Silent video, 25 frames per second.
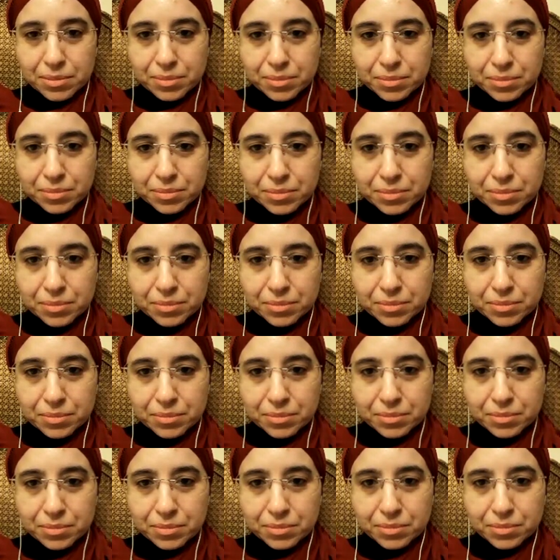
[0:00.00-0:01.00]

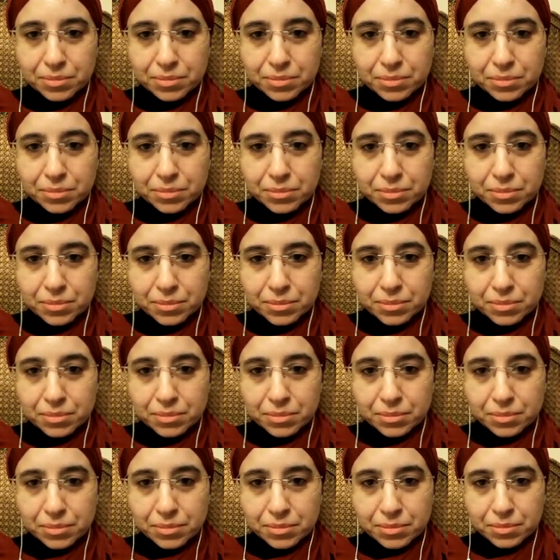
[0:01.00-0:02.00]

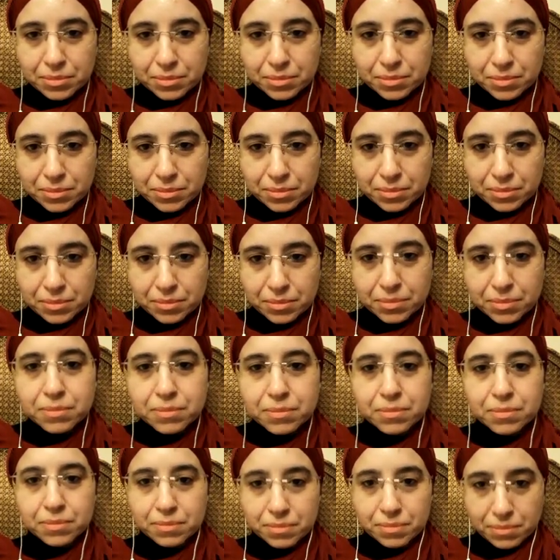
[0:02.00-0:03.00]

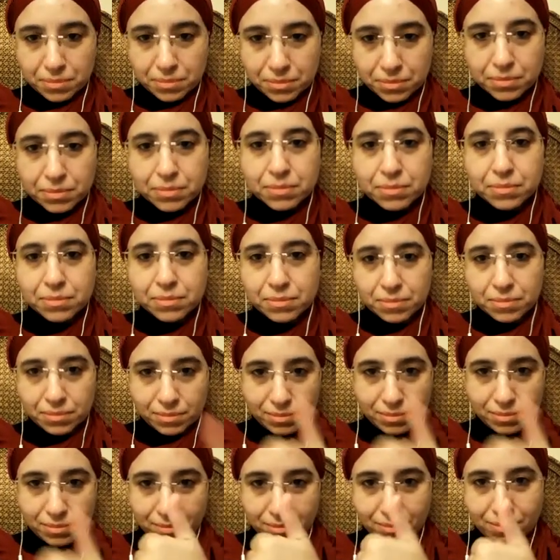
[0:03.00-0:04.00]

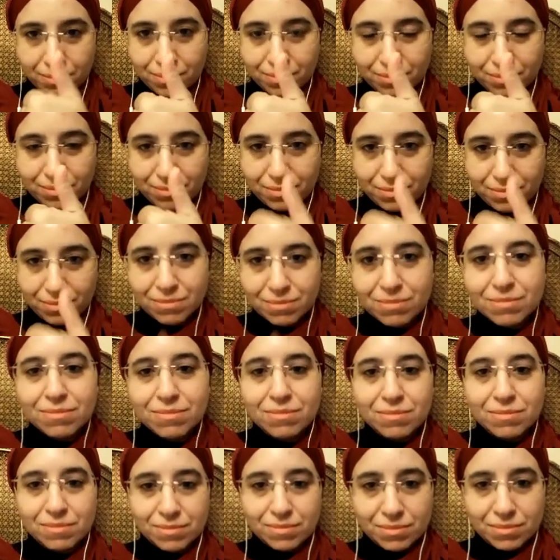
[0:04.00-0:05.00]

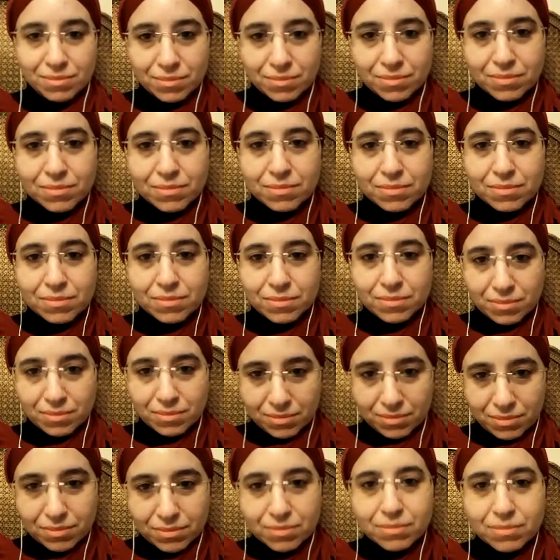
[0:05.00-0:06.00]

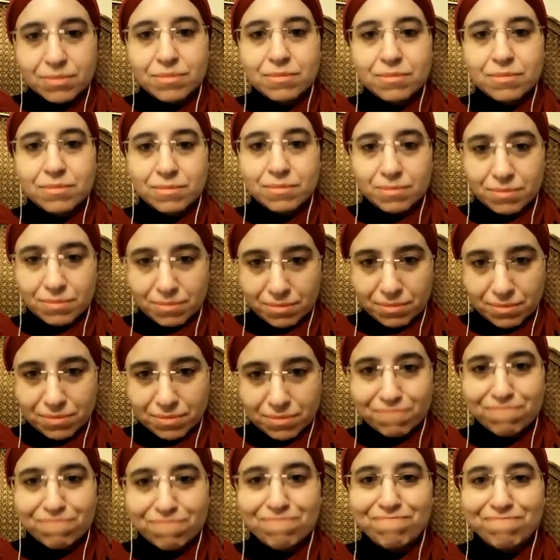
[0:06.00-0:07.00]

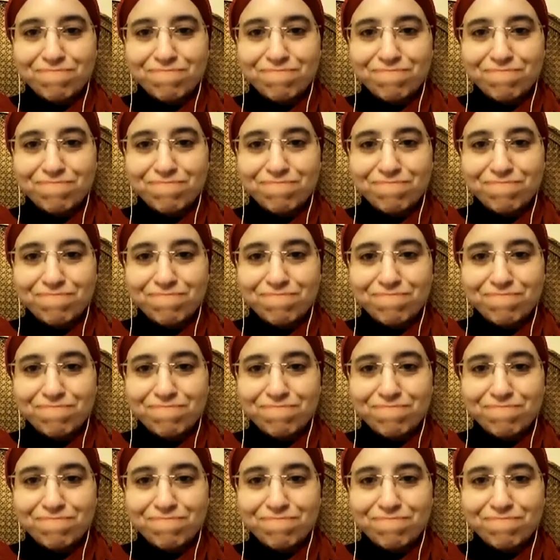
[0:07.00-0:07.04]
(silent)